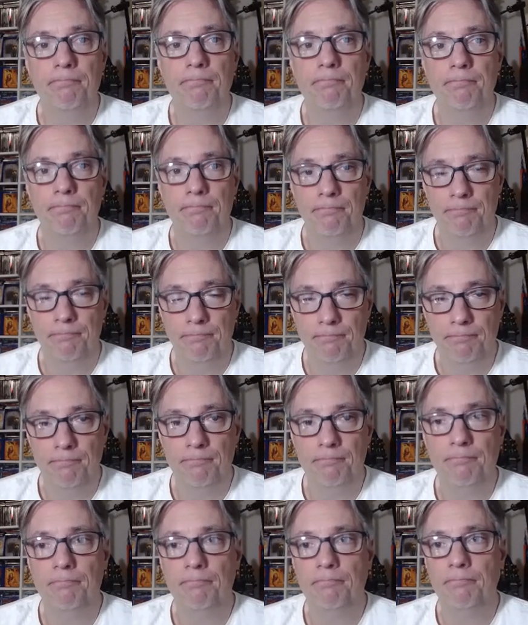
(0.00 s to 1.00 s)

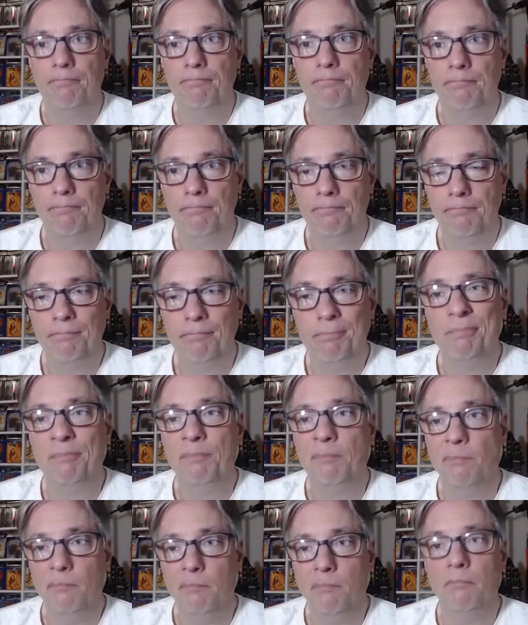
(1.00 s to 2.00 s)

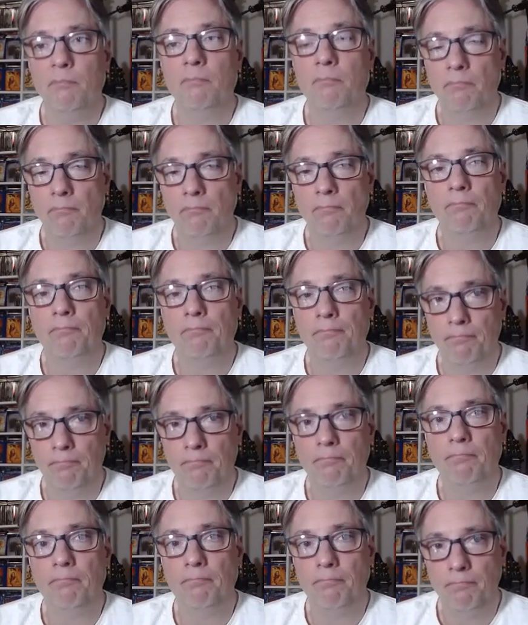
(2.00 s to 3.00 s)

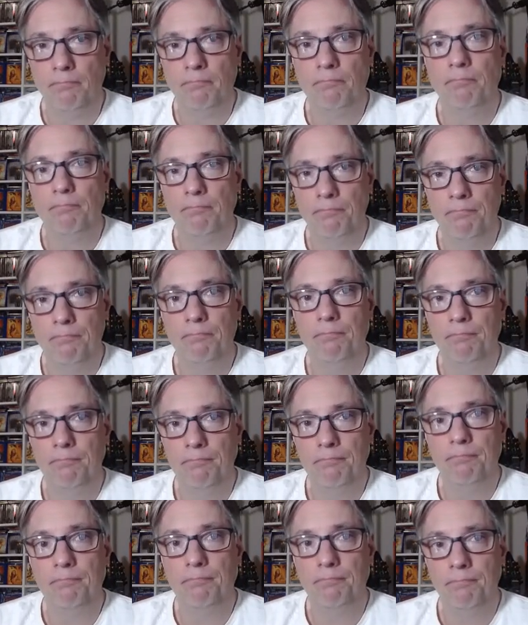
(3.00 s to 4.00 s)

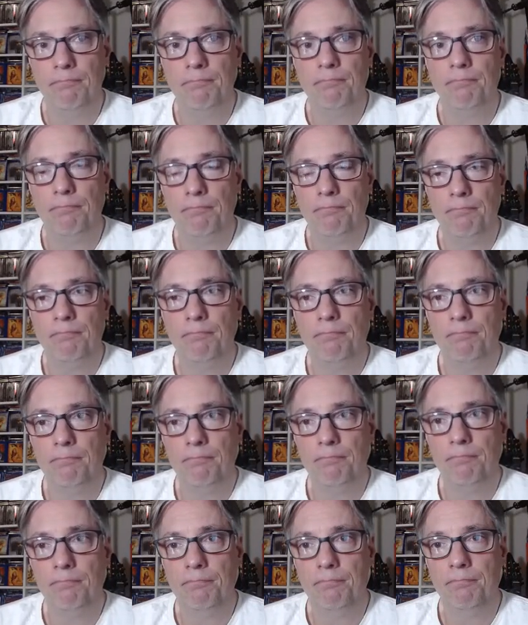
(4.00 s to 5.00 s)

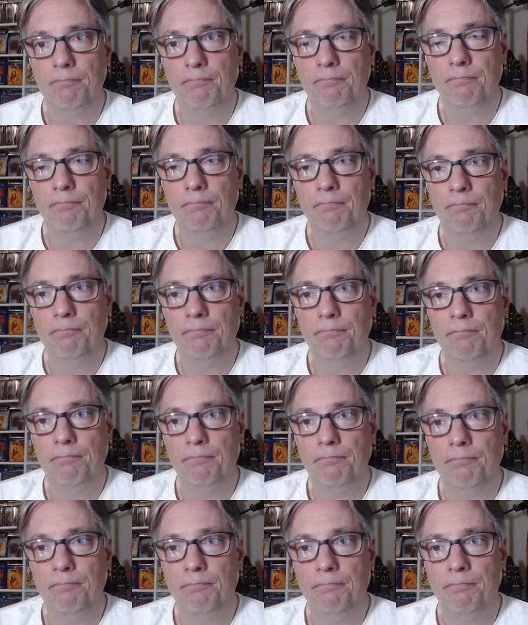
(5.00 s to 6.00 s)

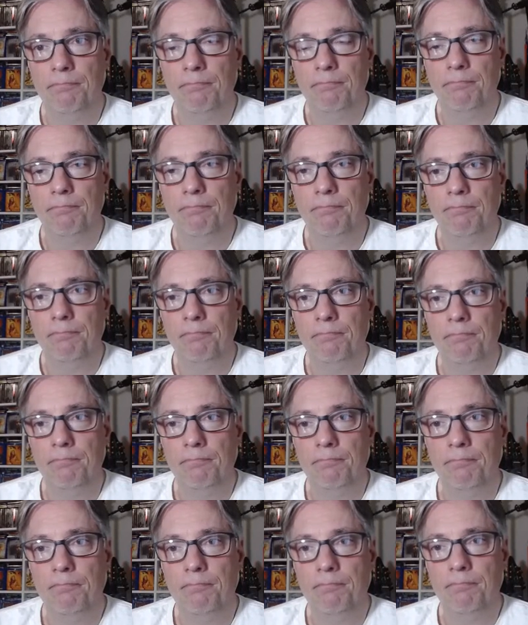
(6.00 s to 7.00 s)

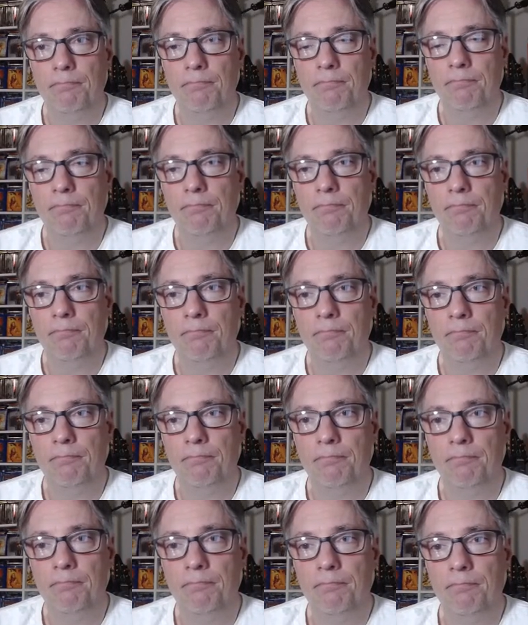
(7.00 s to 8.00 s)
[no speech]